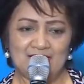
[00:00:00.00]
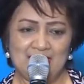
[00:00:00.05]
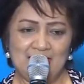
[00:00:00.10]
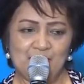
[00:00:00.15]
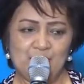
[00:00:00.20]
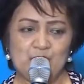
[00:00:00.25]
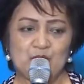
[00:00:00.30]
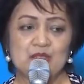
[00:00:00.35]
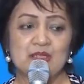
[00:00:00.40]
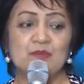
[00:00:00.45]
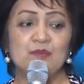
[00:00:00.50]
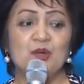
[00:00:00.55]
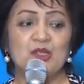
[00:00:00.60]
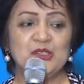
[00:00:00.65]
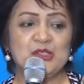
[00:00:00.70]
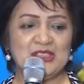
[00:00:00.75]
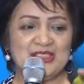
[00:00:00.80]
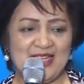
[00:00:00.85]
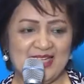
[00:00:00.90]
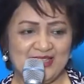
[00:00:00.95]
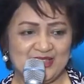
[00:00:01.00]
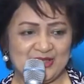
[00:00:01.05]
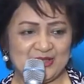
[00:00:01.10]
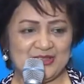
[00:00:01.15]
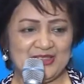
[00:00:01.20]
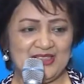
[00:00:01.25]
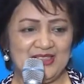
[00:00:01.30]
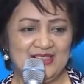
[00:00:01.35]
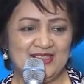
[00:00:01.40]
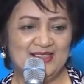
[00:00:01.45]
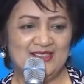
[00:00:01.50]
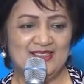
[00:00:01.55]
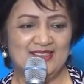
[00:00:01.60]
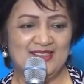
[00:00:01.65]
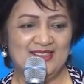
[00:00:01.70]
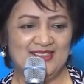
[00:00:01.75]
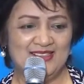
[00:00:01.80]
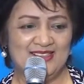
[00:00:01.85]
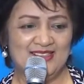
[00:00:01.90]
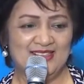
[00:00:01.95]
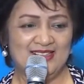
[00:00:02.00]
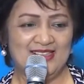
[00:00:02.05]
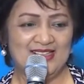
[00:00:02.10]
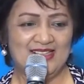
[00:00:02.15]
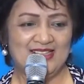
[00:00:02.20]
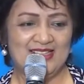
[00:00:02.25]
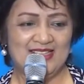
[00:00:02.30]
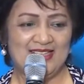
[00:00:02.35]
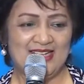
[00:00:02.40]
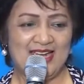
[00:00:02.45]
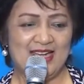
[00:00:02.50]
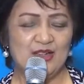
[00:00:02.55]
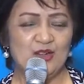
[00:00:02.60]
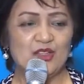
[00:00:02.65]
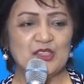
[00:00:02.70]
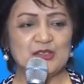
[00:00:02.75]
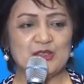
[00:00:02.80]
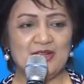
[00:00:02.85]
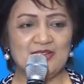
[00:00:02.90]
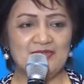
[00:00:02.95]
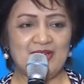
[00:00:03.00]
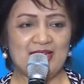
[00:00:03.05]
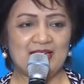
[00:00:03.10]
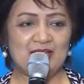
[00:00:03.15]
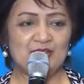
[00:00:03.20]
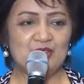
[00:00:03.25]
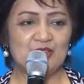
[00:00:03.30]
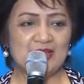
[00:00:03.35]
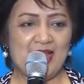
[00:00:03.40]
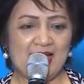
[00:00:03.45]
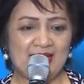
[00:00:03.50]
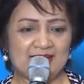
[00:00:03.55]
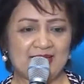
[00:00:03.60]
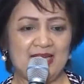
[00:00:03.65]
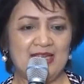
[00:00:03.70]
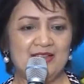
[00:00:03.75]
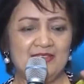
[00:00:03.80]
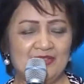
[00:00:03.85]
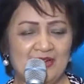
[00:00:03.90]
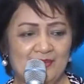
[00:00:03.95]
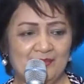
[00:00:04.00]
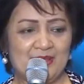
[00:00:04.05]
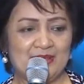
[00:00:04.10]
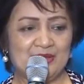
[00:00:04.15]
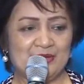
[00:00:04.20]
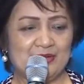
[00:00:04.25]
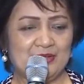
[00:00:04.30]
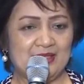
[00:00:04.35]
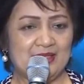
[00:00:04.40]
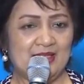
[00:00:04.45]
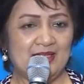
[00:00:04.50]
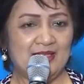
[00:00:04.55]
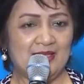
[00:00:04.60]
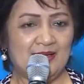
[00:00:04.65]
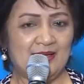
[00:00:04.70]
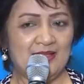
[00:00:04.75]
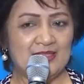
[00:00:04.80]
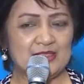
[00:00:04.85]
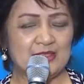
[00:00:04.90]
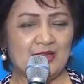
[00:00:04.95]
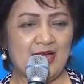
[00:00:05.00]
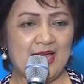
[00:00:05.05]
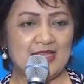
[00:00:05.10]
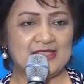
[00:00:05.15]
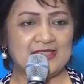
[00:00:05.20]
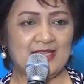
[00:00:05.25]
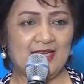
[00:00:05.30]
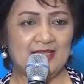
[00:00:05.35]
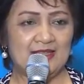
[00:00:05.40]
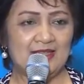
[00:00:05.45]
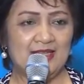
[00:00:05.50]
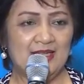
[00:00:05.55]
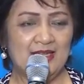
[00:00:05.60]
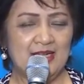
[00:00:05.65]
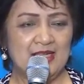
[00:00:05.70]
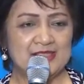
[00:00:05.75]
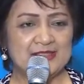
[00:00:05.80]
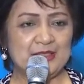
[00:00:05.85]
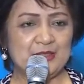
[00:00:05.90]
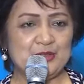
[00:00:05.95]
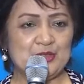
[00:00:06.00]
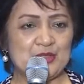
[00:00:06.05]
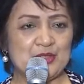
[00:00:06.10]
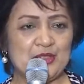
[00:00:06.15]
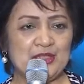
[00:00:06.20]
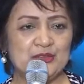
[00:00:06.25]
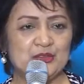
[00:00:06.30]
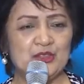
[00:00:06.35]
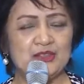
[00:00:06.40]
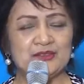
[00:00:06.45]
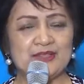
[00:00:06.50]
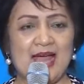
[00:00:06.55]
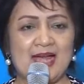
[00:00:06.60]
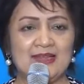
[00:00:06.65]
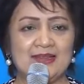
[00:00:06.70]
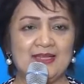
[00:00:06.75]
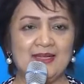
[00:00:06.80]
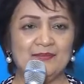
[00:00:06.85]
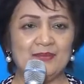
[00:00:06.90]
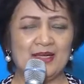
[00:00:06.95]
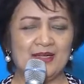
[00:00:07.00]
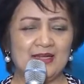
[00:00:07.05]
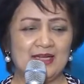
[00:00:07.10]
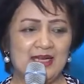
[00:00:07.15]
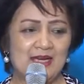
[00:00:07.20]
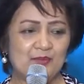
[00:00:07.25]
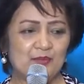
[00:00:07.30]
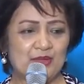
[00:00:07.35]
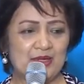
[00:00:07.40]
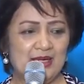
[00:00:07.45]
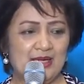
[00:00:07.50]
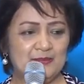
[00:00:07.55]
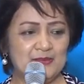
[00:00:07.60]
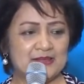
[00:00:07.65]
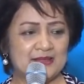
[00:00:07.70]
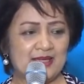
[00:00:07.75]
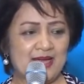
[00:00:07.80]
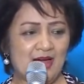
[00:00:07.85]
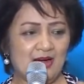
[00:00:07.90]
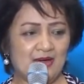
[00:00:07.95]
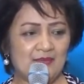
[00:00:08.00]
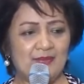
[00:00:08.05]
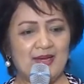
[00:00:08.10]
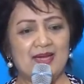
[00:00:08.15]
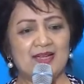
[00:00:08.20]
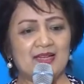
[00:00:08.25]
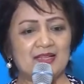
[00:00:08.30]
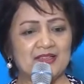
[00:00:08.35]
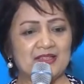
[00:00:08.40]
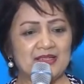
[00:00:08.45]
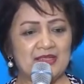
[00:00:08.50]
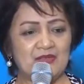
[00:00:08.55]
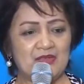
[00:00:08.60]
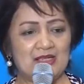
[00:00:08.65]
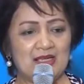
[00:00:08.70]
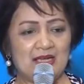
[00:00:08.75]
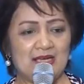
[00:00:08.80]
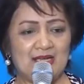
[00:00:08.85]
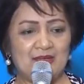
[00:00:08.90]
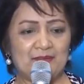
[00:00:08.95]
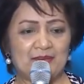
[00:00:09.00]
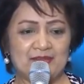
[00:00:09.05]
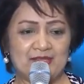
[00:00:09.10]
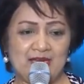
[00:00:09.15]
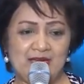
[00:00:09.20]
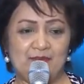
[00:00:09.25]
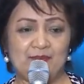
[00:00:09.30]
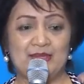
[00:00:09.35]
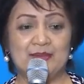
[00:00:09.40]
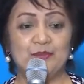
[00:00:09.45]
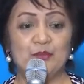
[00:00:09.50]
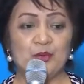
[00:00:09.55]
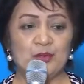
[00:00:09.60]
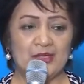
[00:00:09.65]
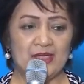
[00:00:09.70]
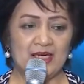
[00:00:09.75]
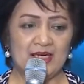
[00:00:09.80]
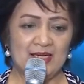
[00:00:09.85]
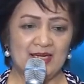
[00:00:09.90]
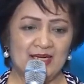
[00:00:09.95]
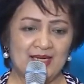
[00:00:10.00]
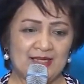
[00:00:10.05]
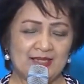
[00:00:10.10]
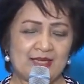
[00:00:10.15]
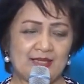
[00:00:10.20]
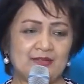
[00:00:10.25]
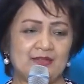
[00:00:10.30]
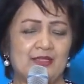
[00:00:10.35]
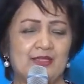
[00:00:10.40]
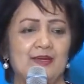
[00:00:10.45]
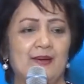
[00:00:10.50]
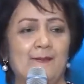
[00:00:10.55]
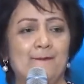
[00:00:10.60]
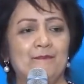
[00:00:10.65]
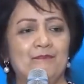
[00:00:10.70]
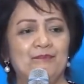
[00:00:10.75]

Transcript: immunomodulator. And also a very good anti-inflammatory. So I said, siguro itong tandem ng Hemohim tsaka omega-3 will help her even more. Ganon.